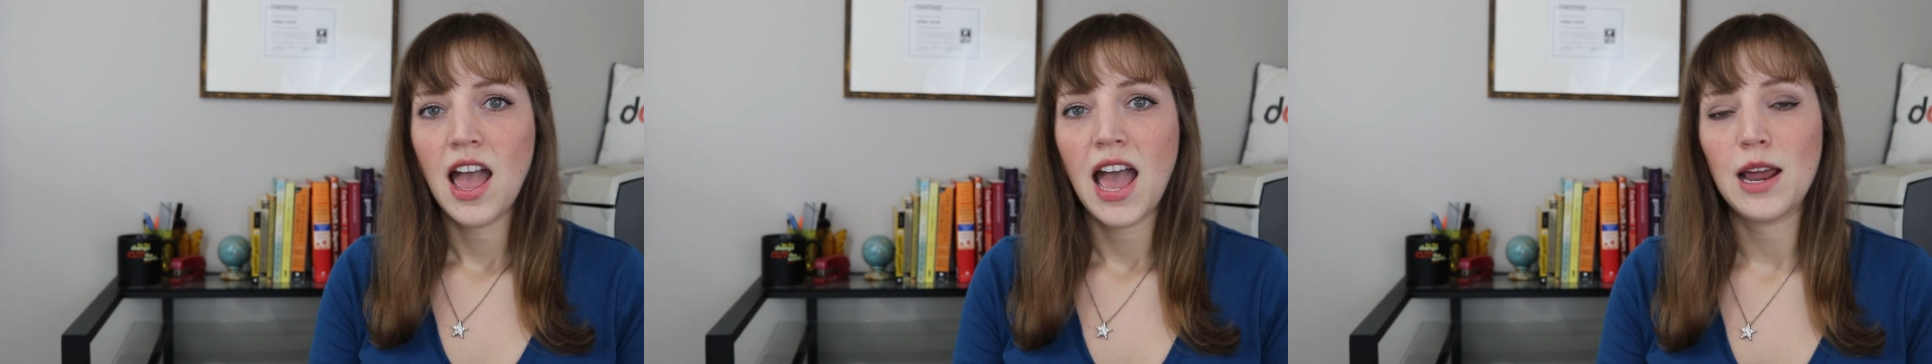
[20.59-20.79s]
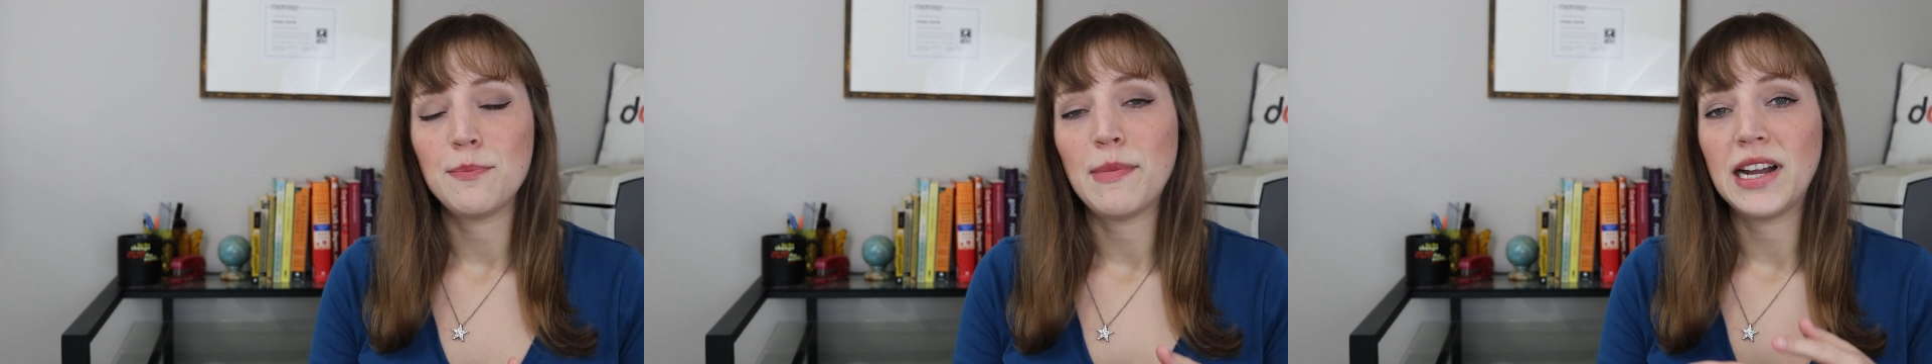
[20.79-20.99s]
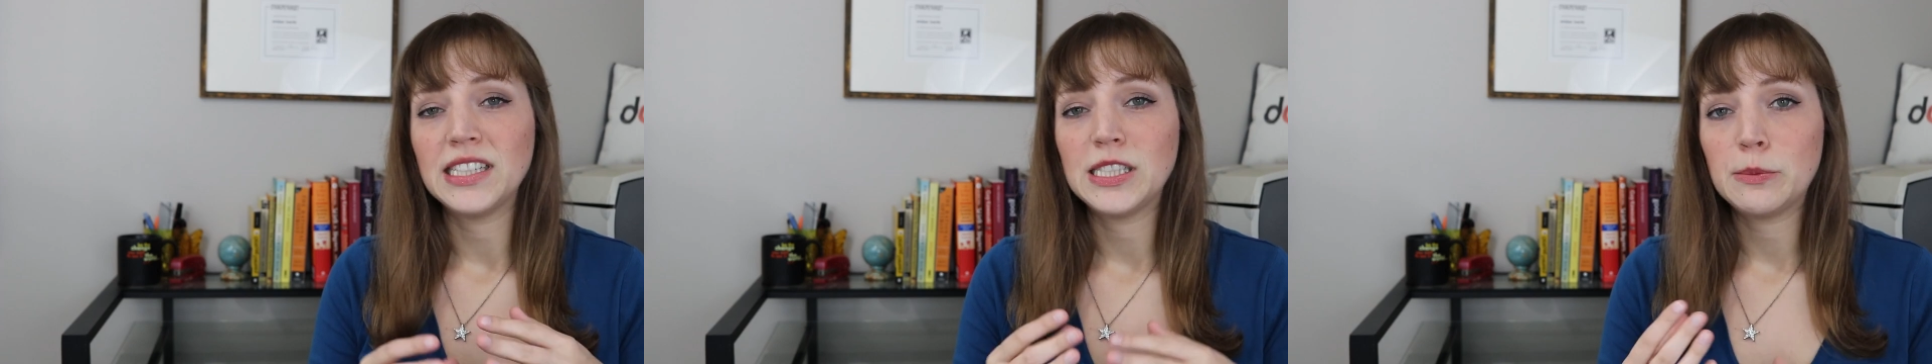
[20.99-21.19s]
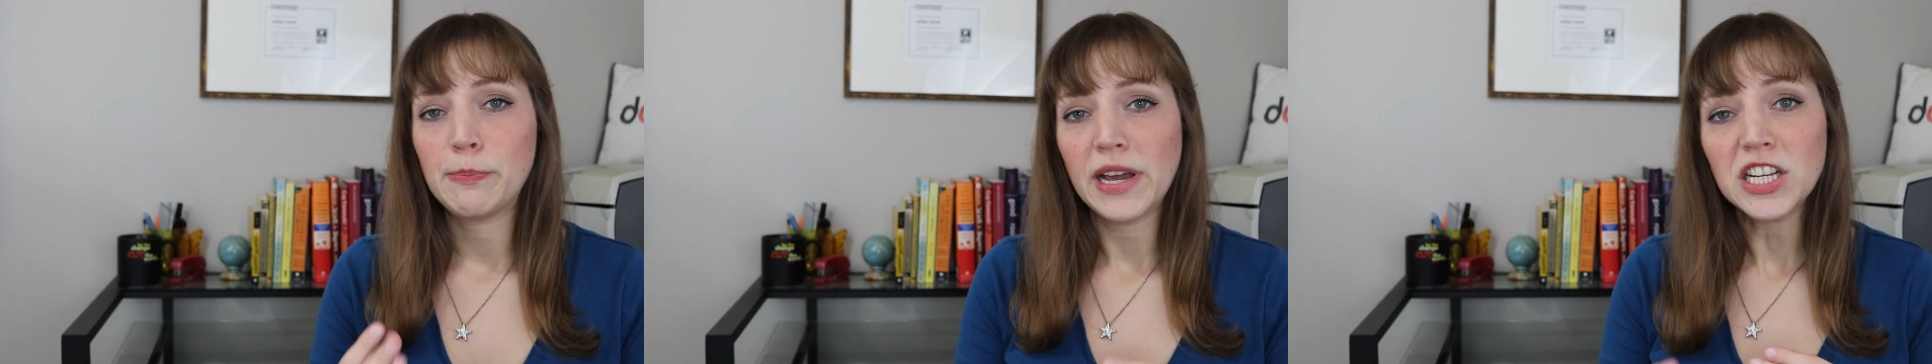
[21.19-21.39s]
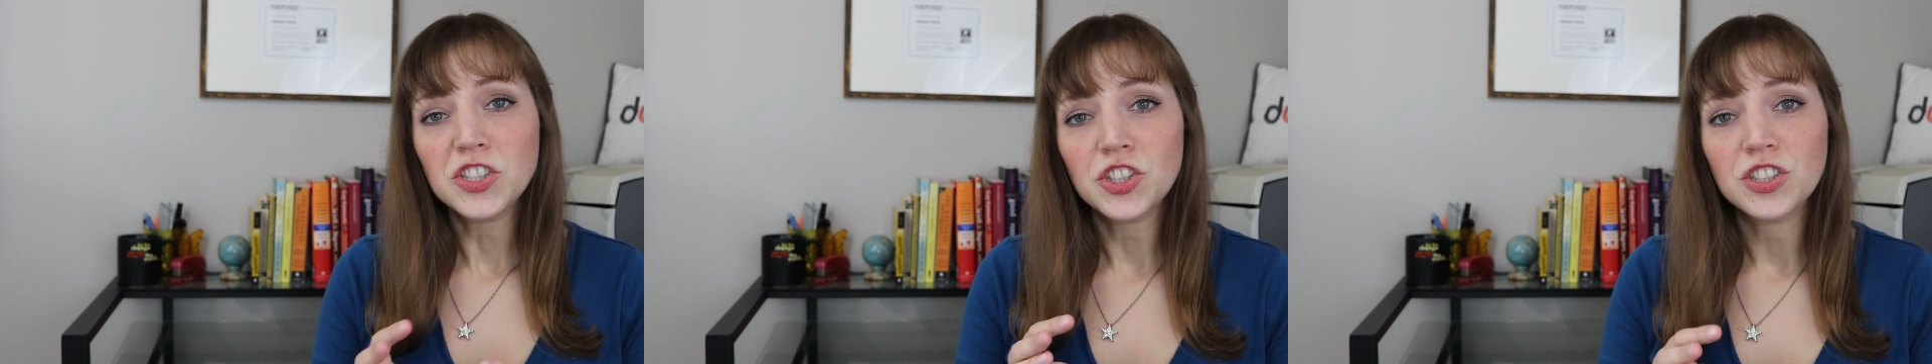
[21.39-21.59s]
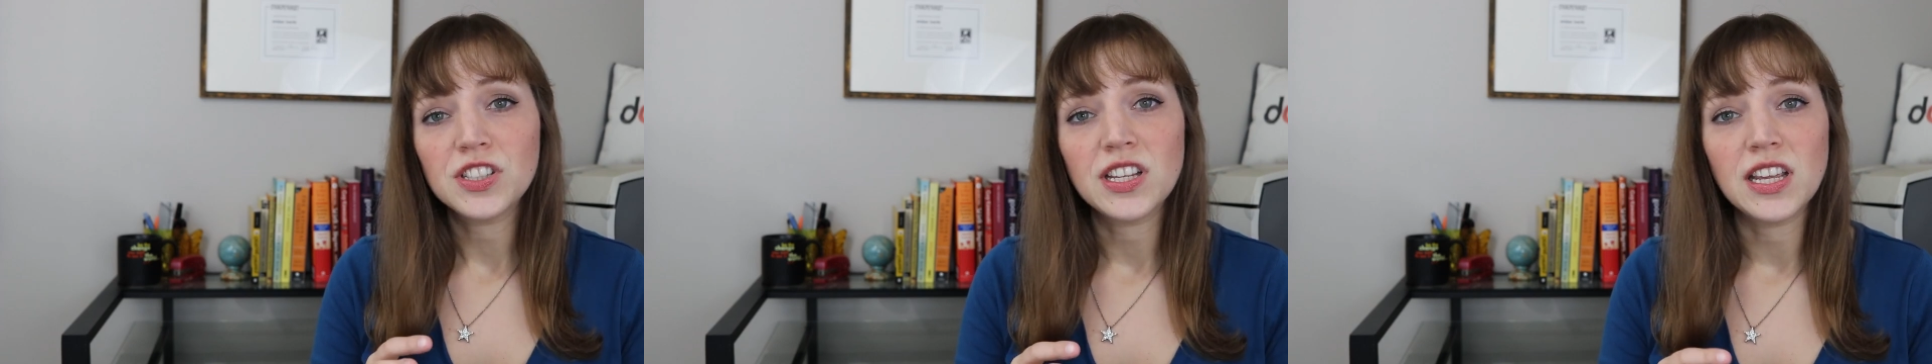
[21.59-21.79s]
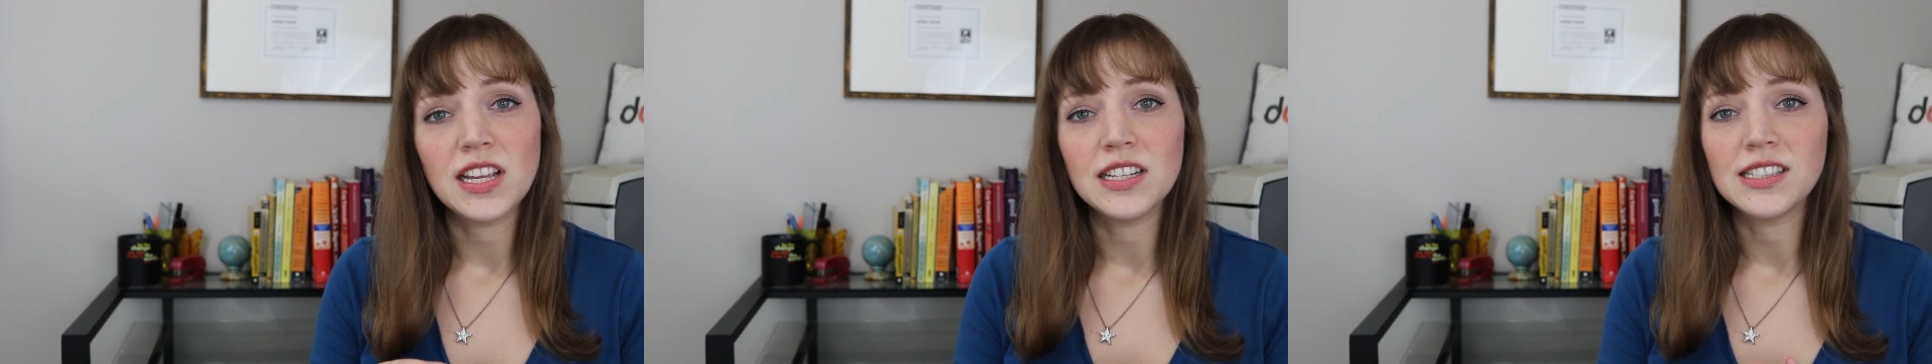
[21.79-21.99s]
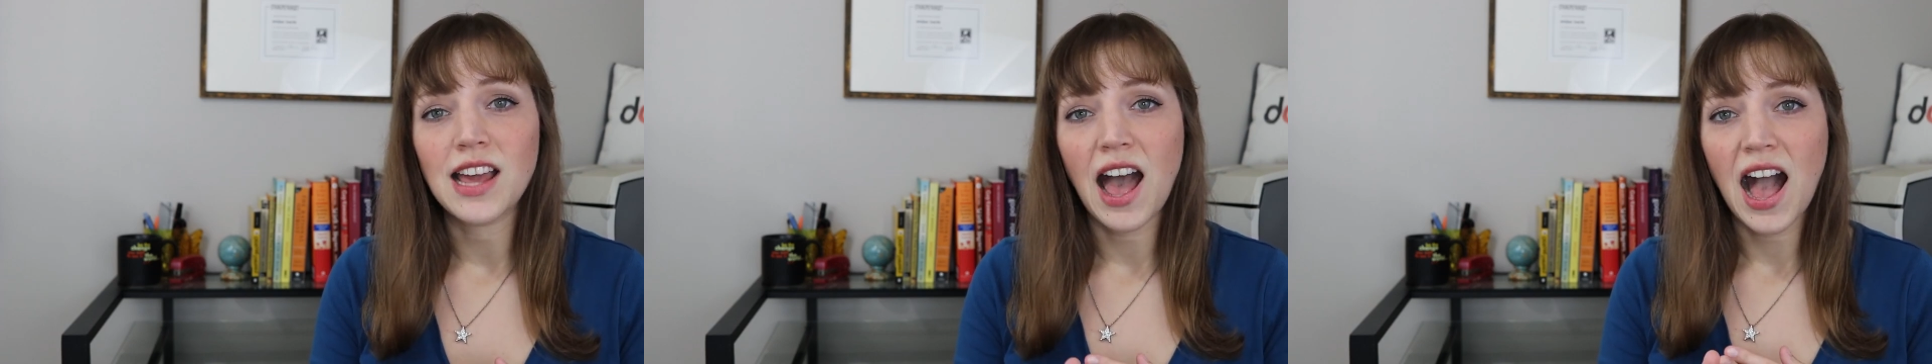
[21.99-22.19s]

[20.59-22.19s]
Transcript: and my specialty is